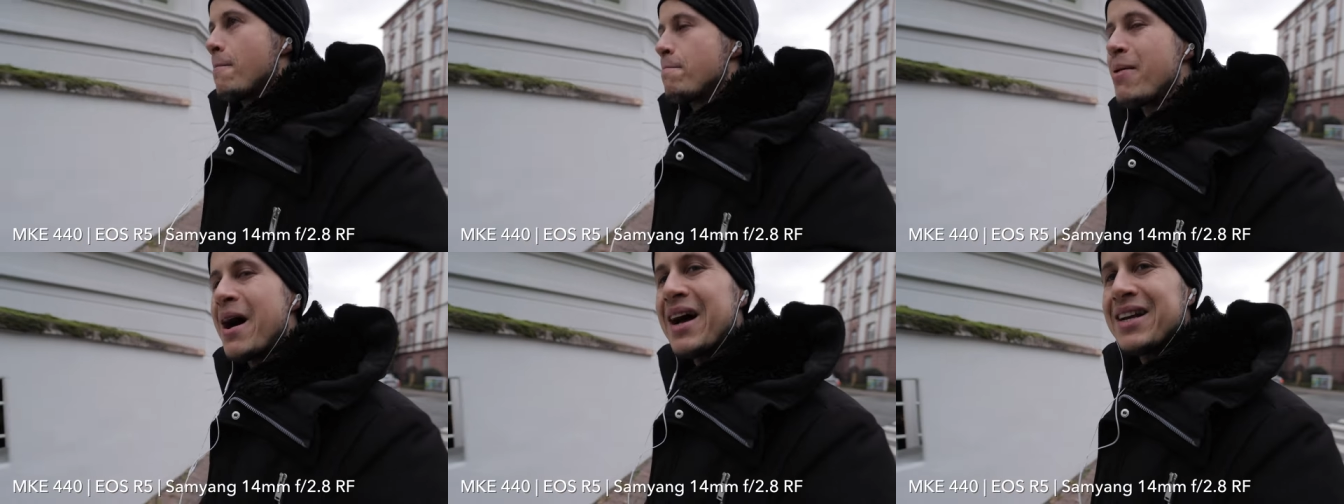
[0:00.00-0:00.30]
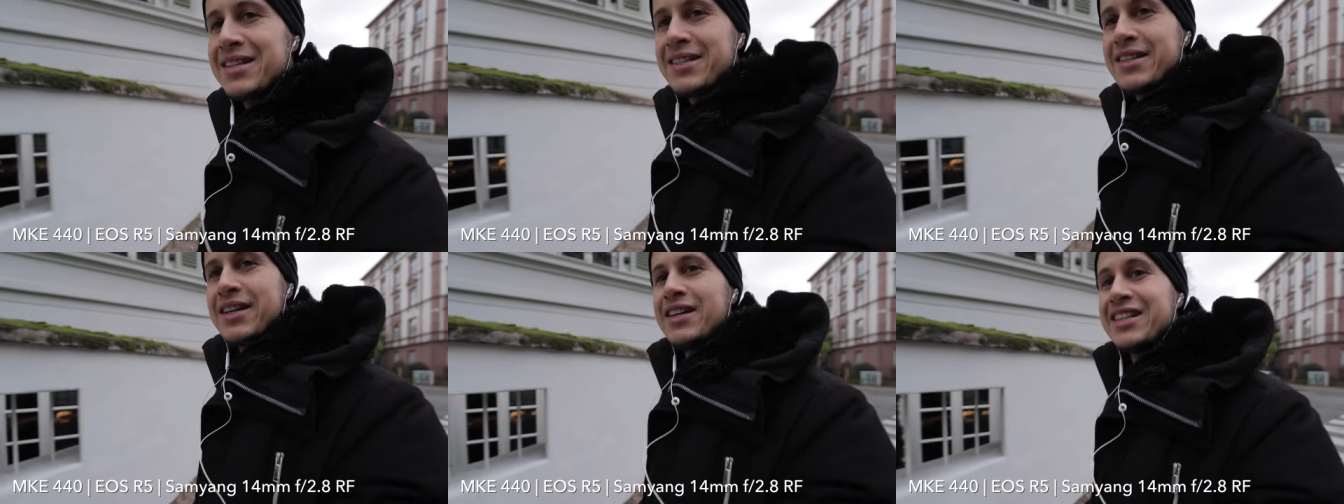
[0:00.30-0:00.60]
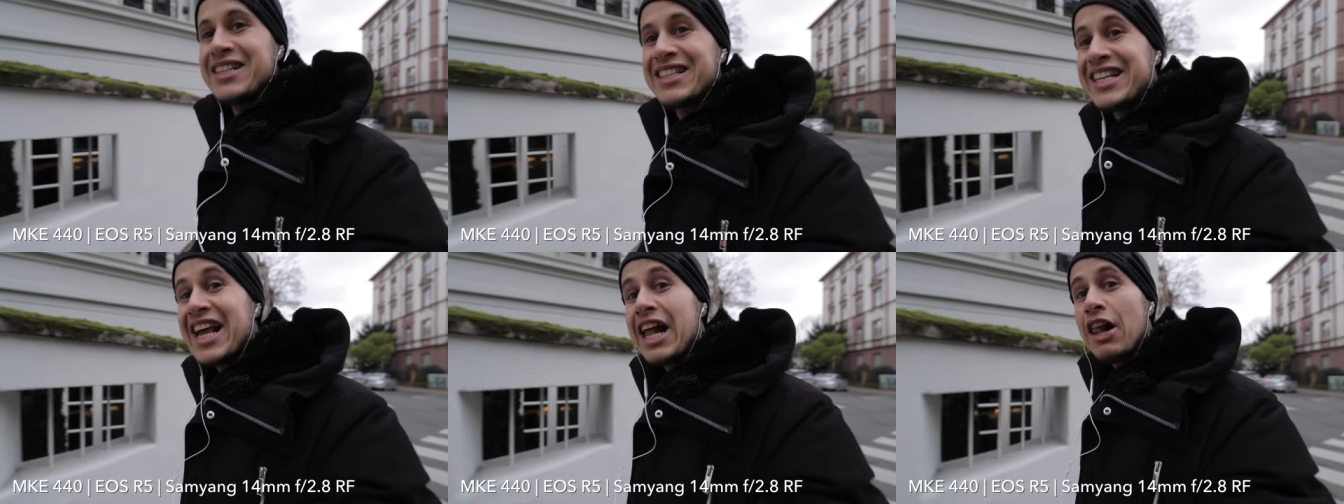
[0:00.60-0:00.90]
pasta,
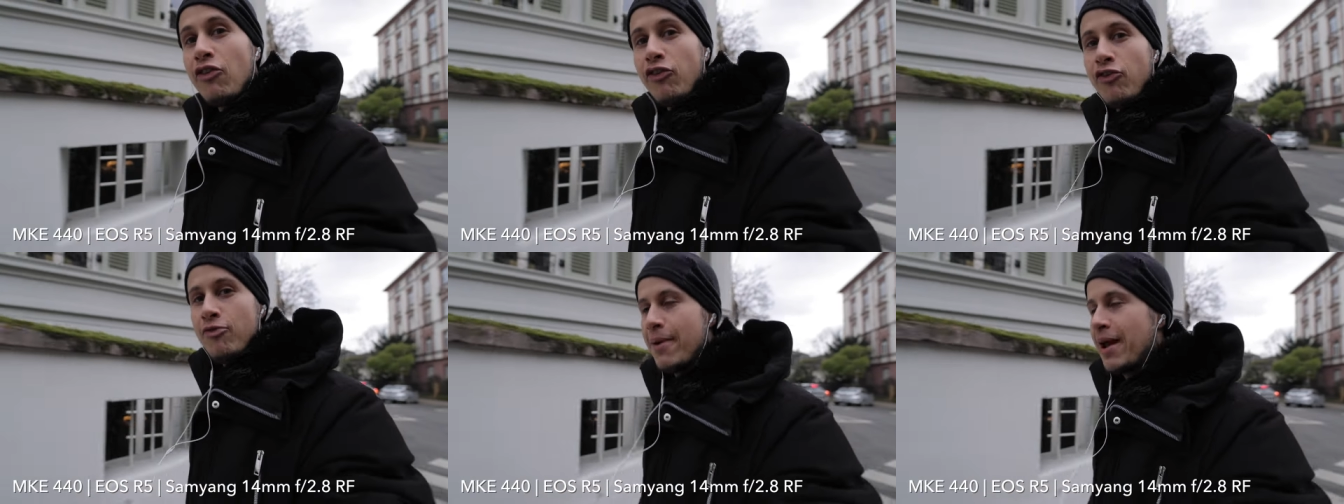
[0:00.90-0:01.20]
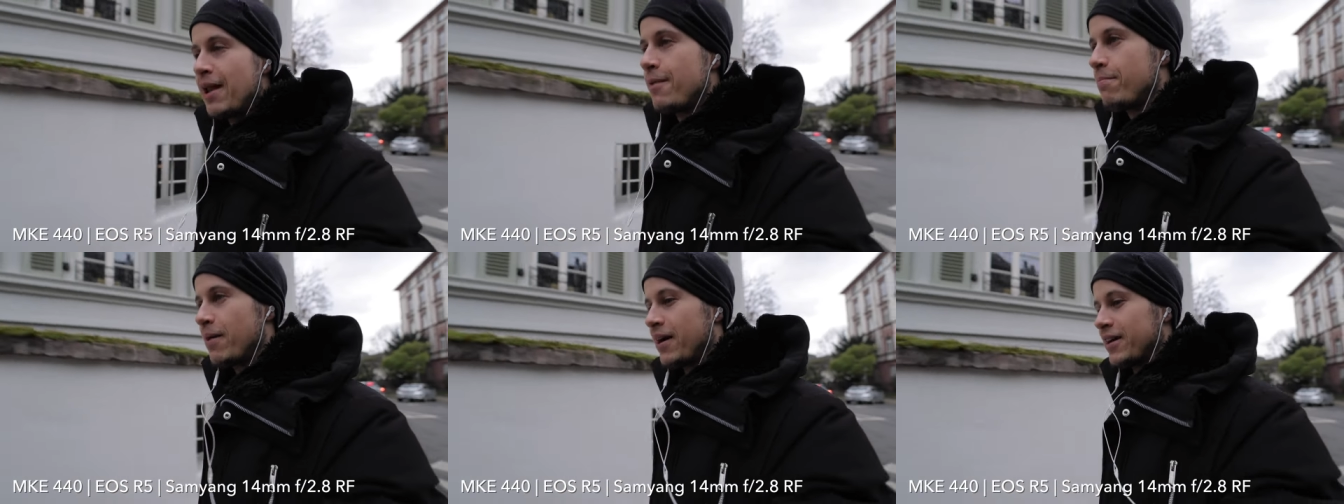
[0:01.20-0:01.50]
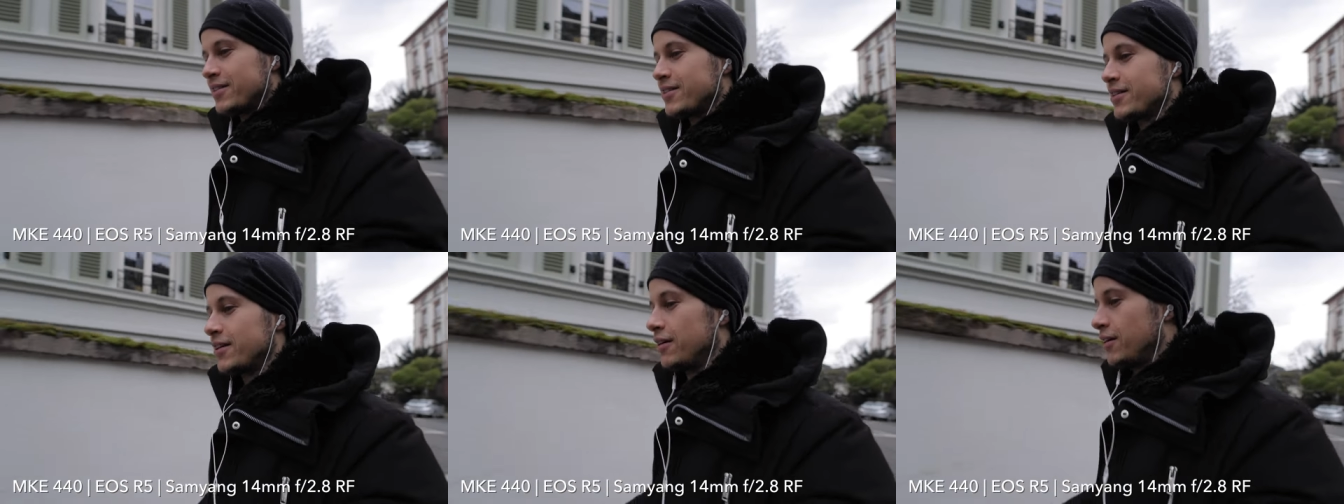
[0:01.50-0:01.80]
self-made
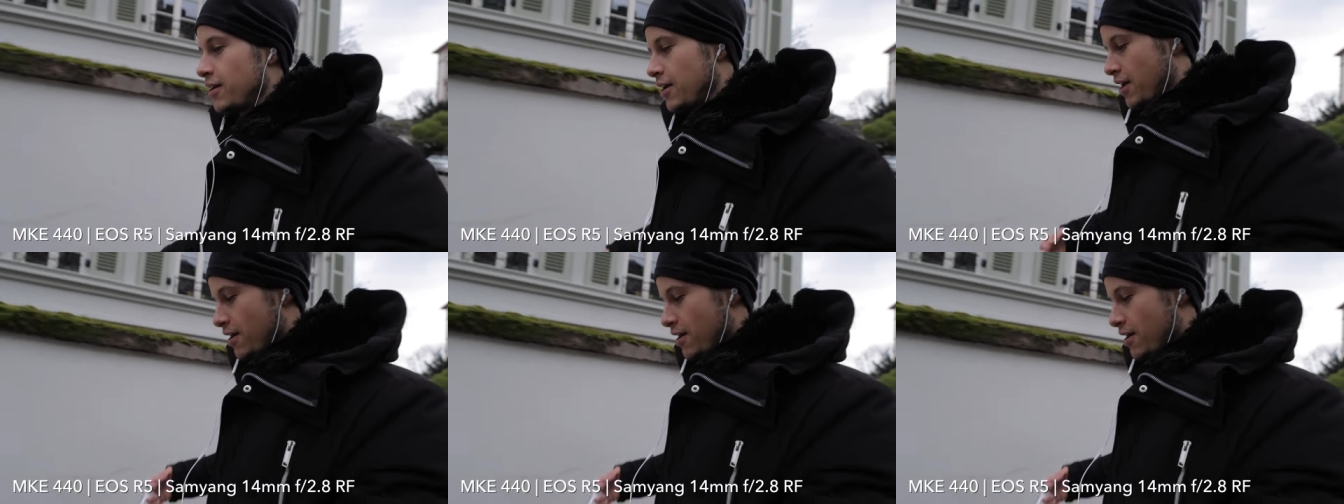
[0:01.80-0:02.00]
pasta,